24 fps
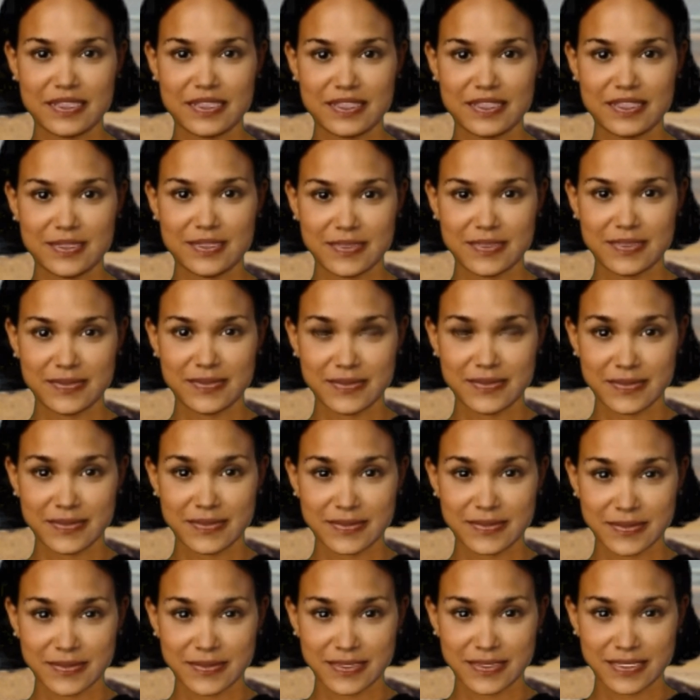
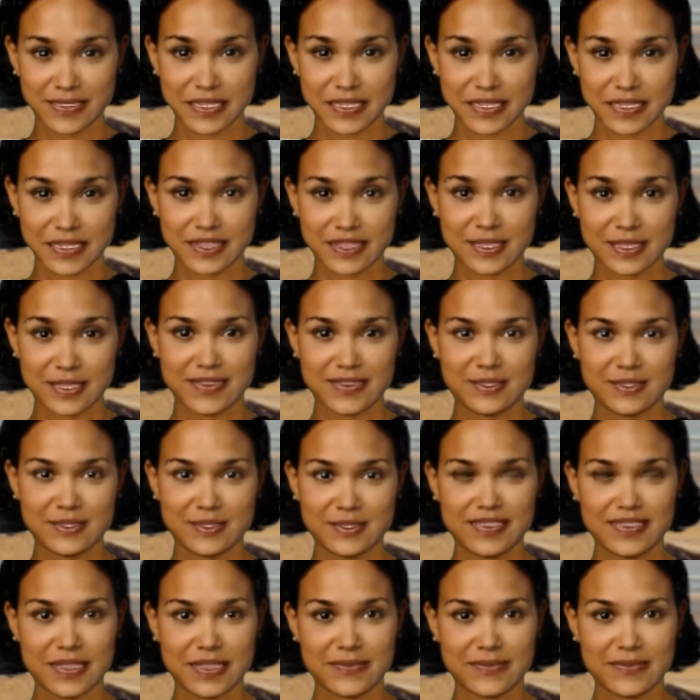application of risk and
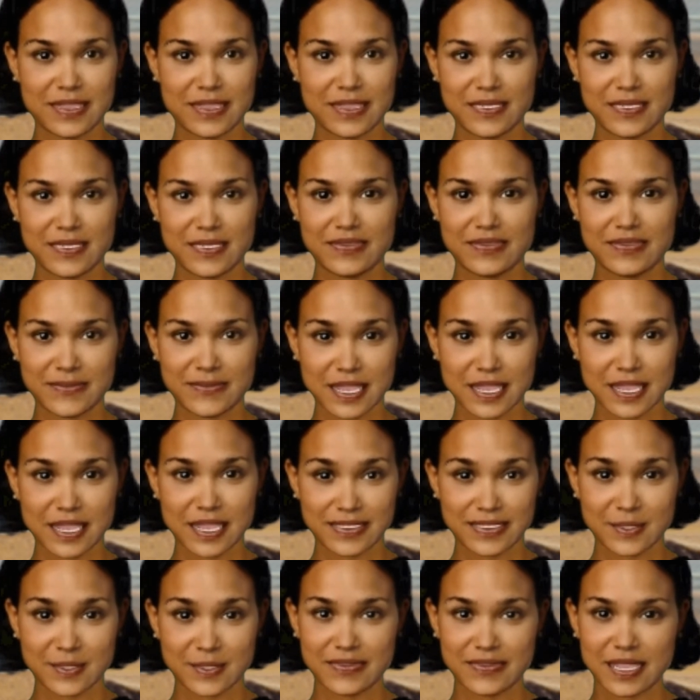reliability
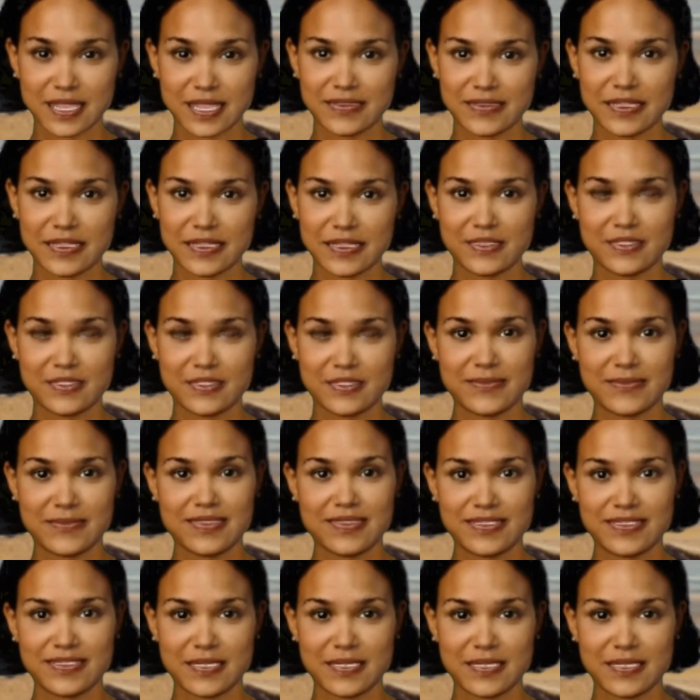analysis.
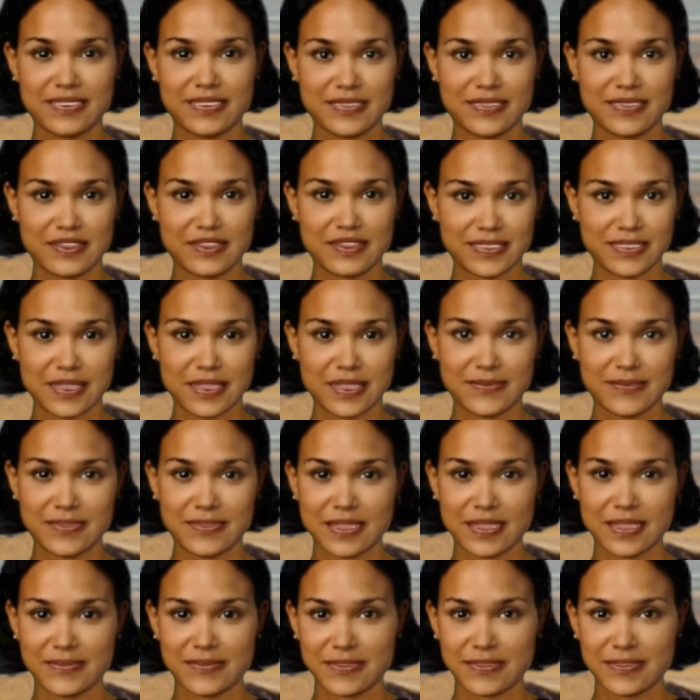Moreover, in the
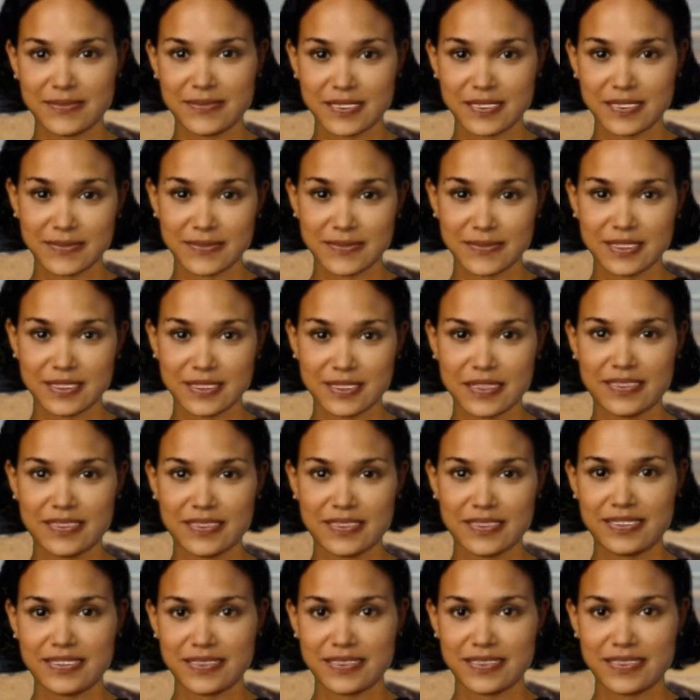present course as
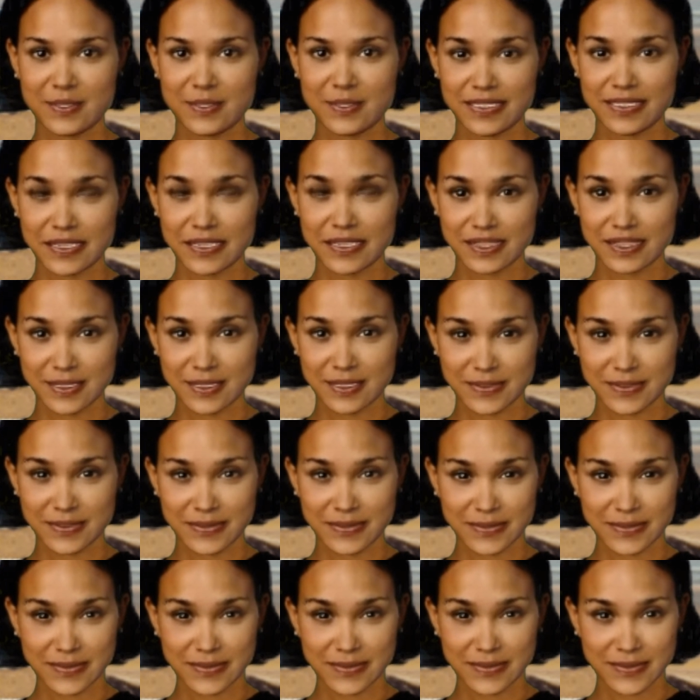opposed to
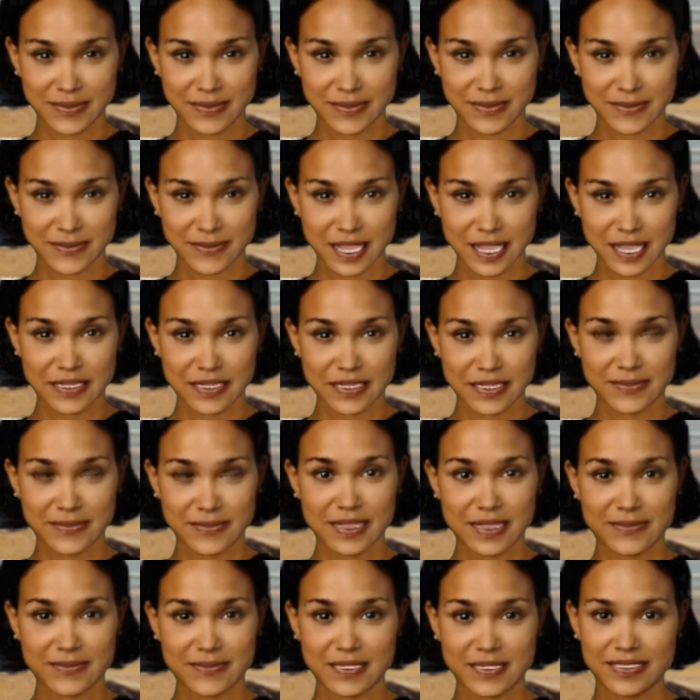Many standard
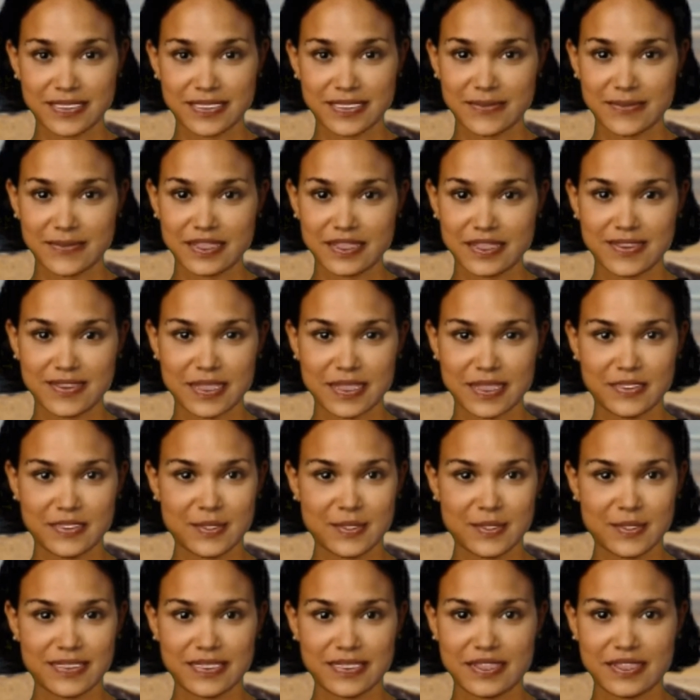courses on the same
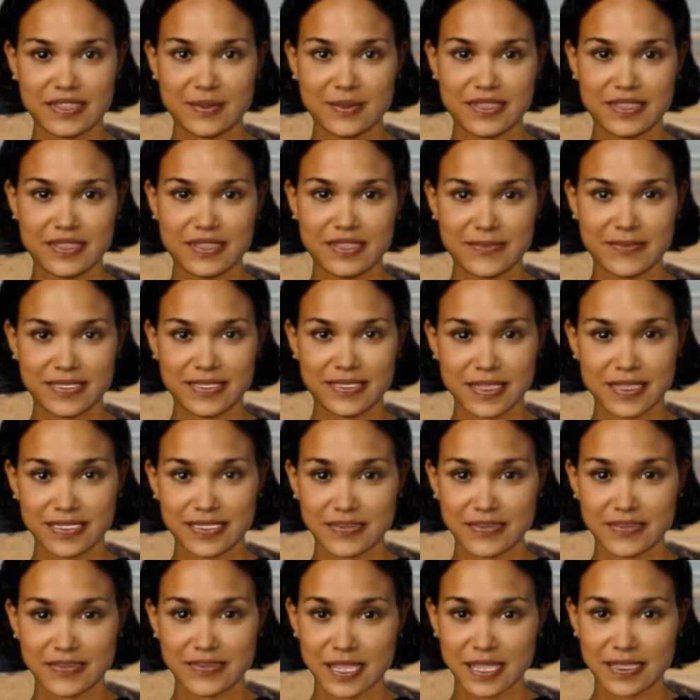subject, the
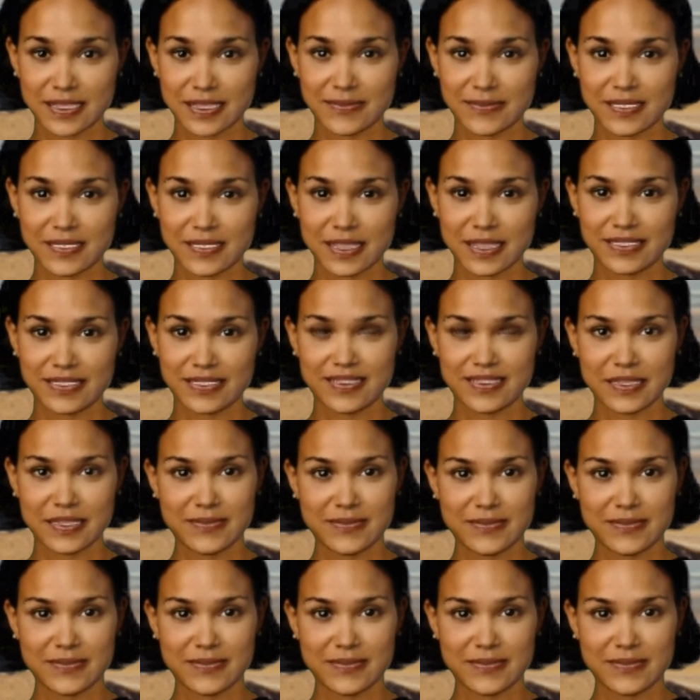perspective is to focus